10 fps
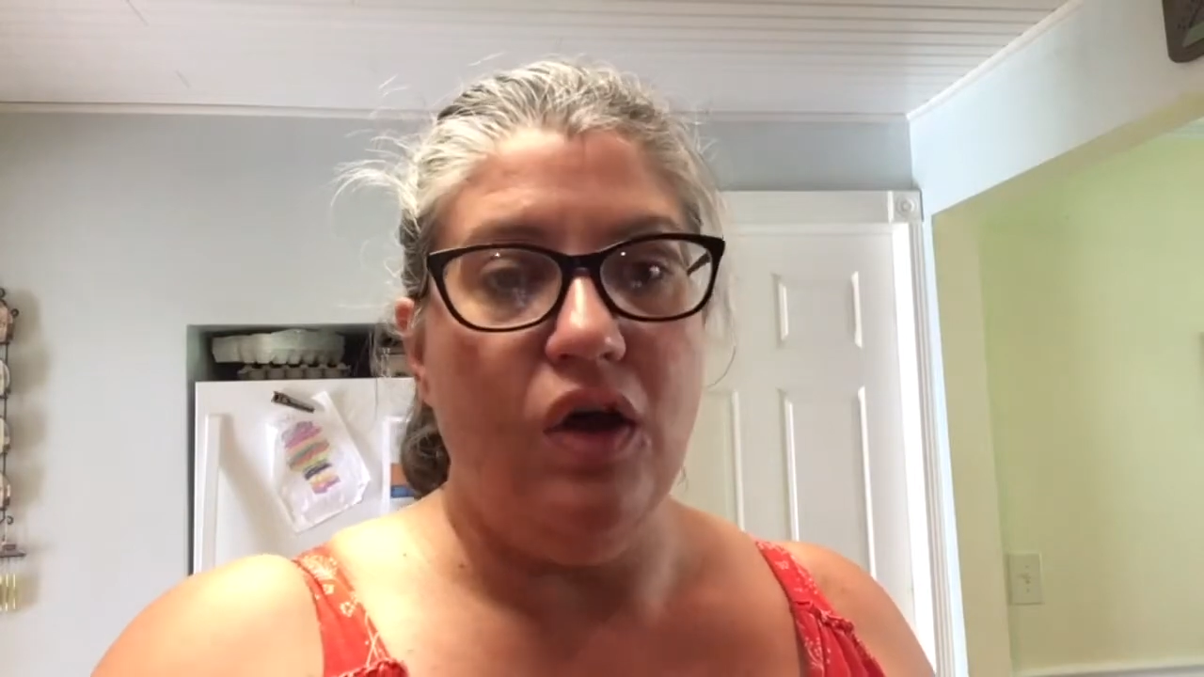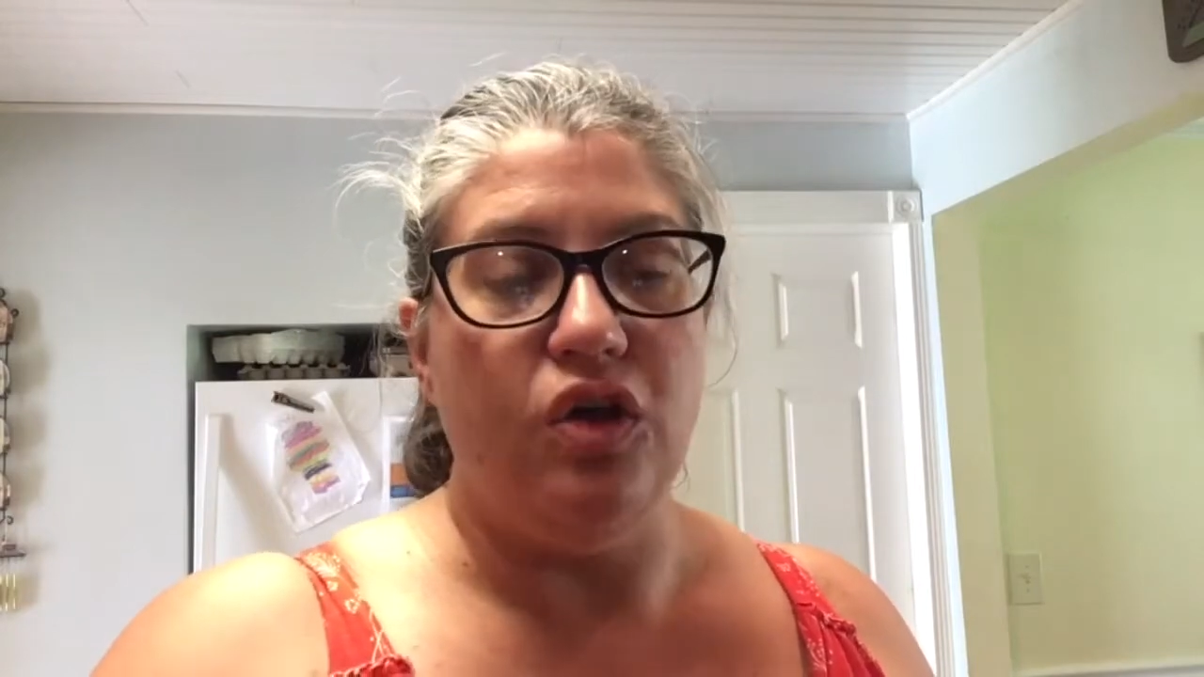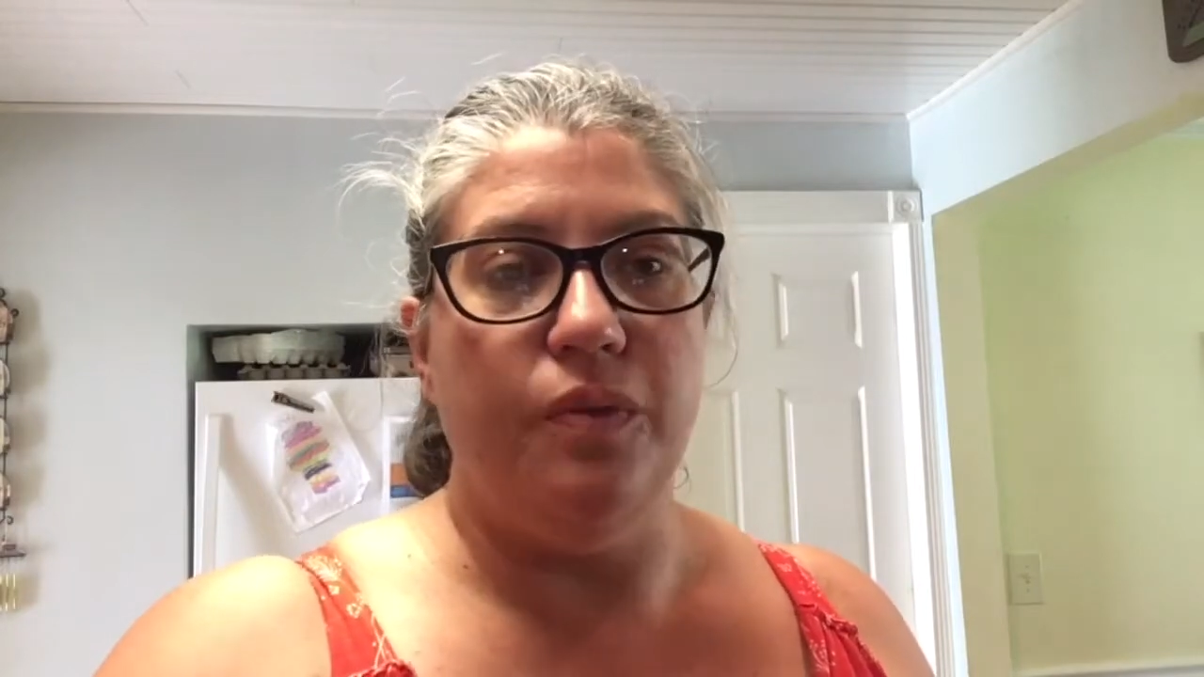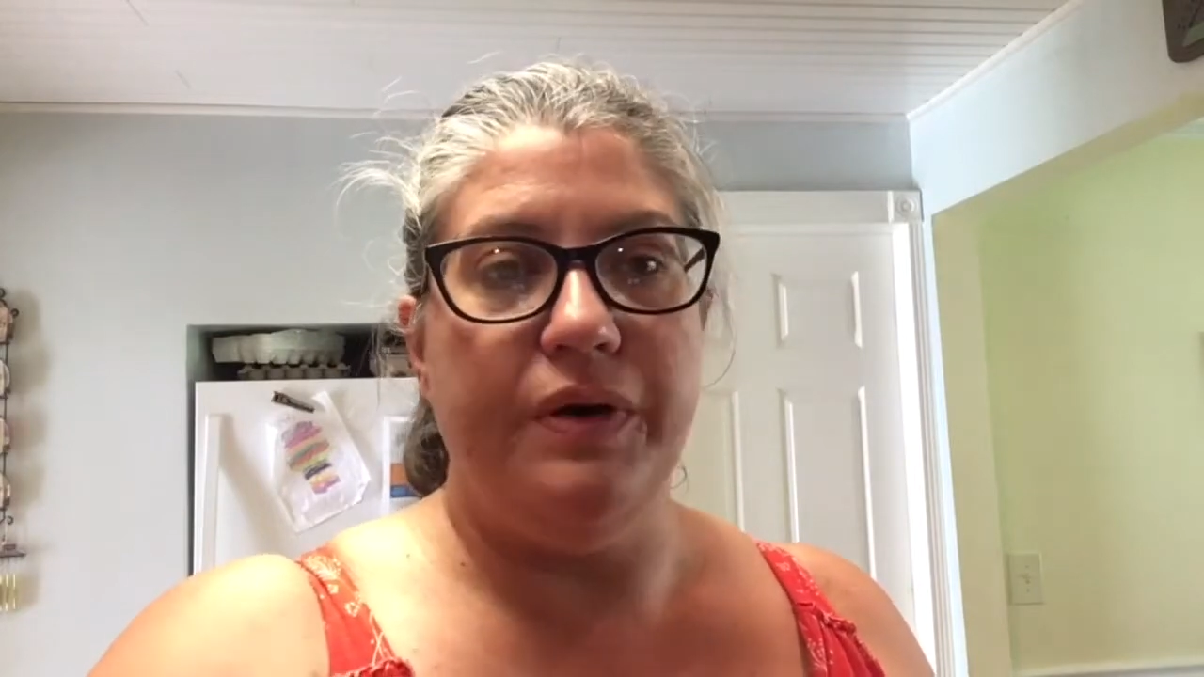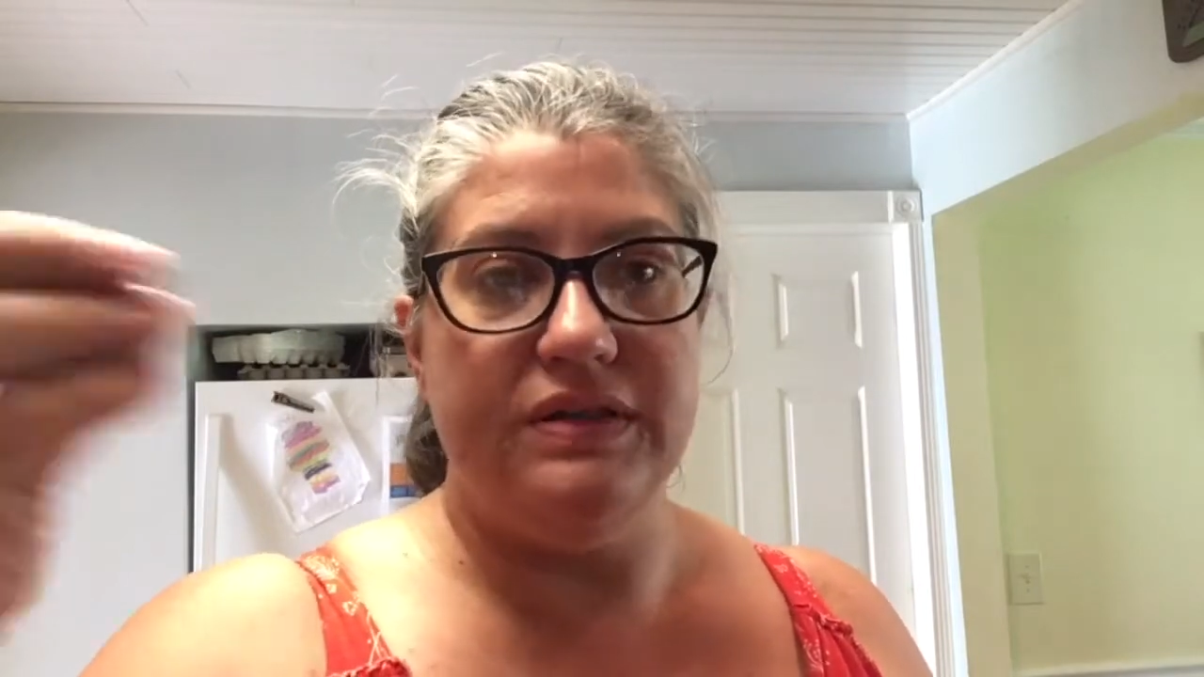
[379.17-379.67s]

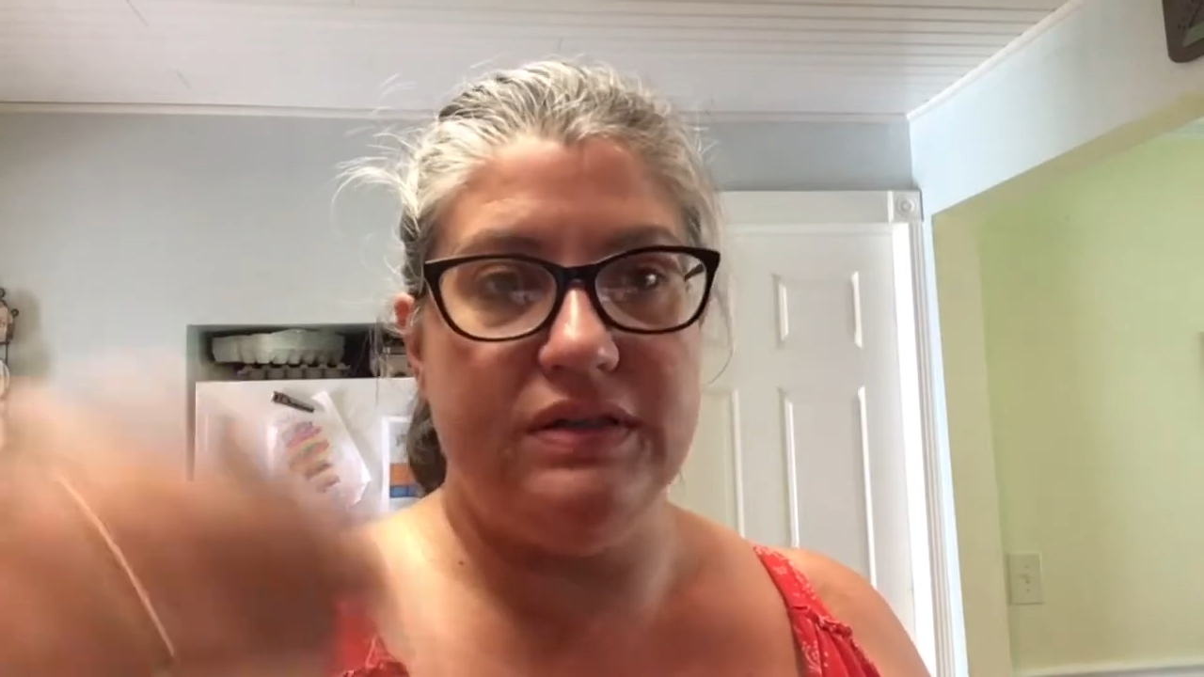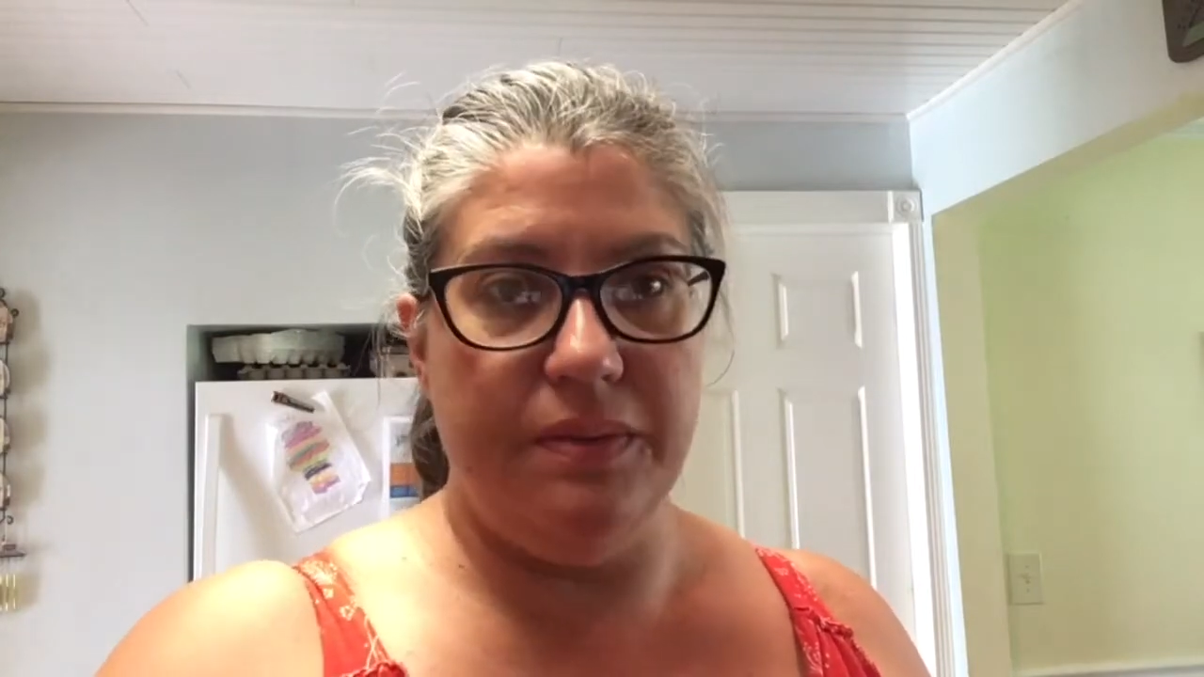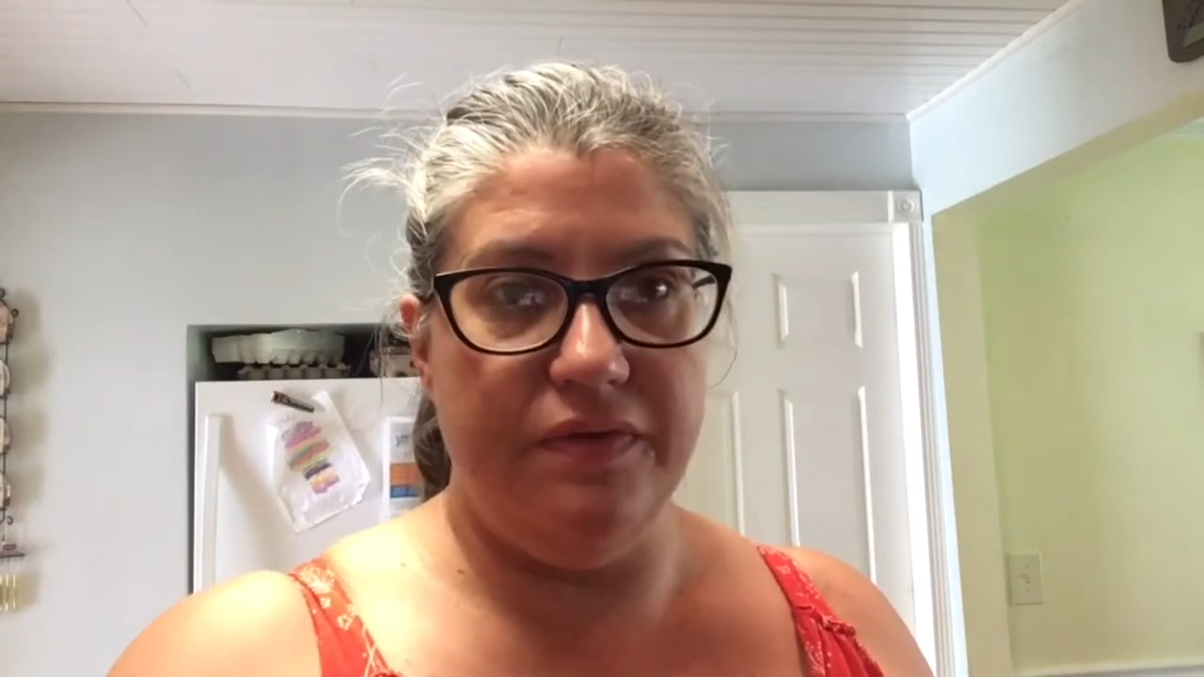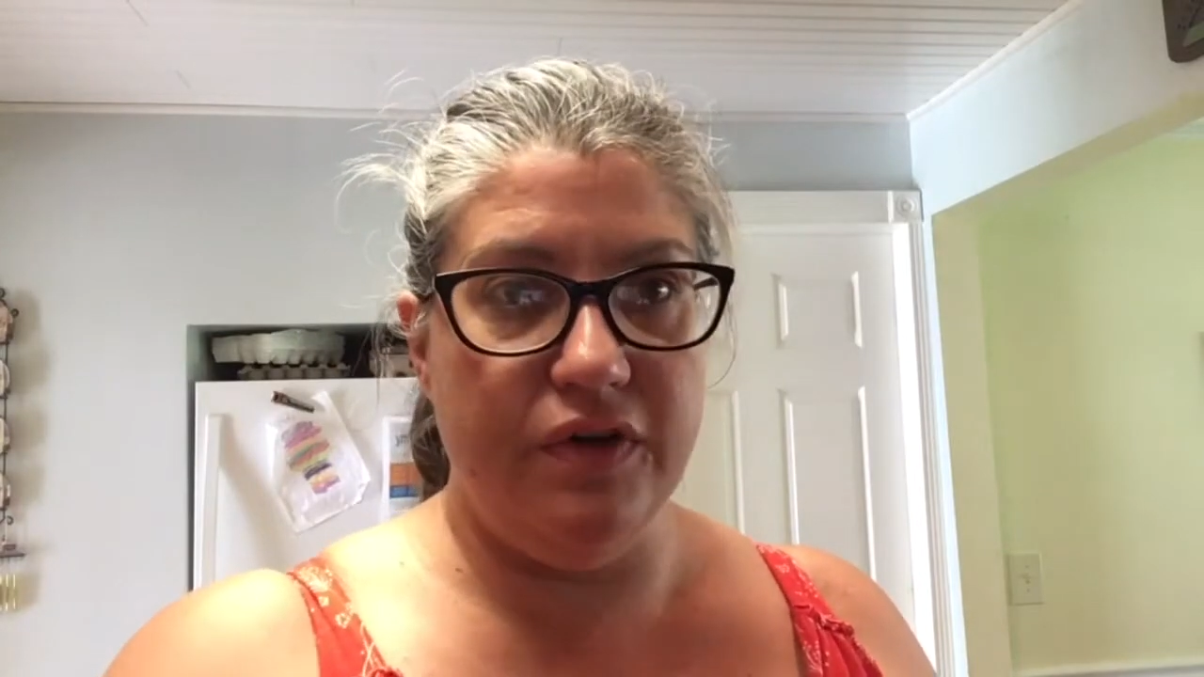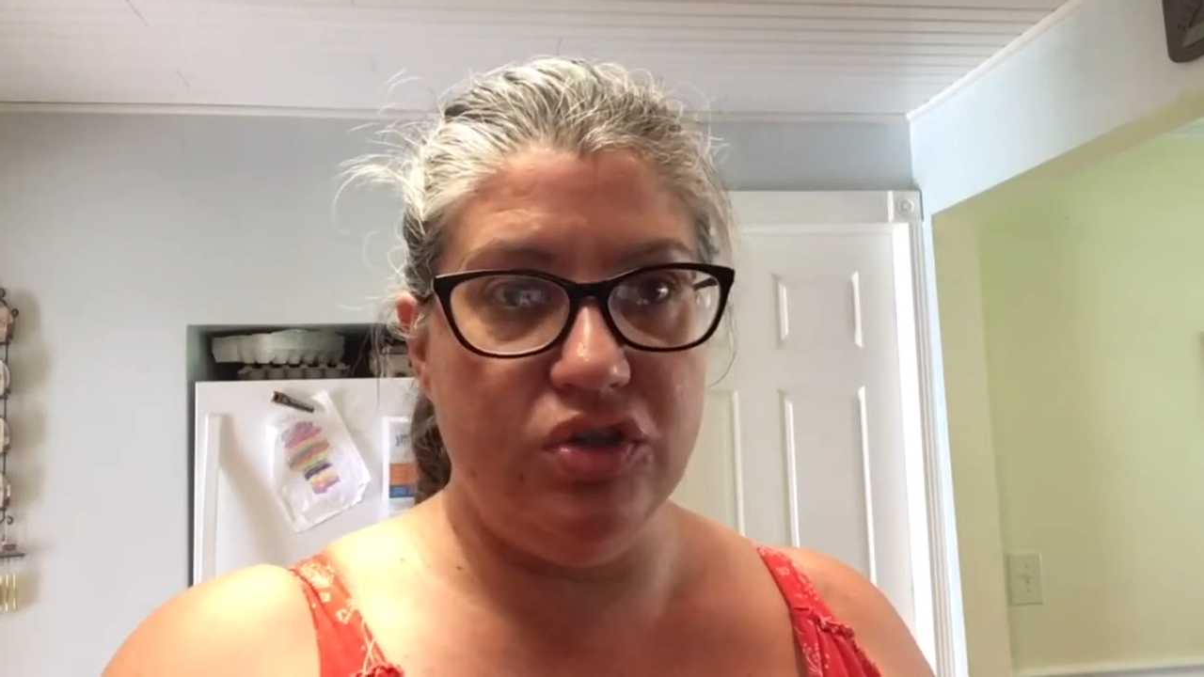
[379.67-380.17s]
You'll put
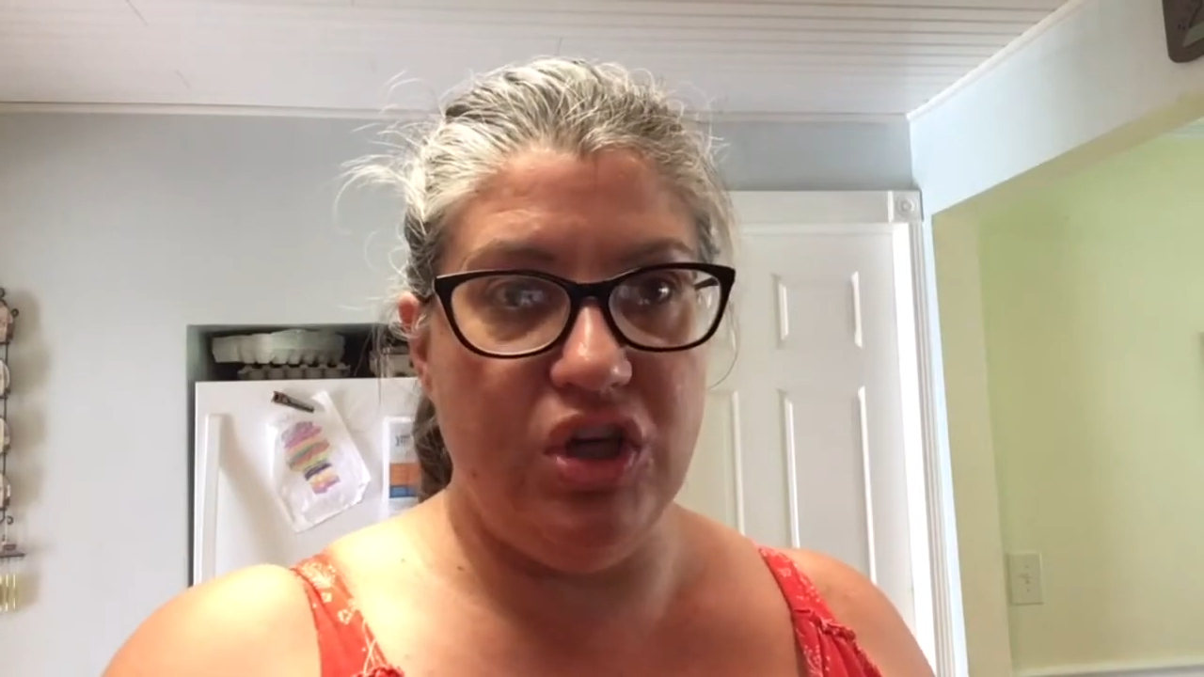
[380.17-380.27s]
some of your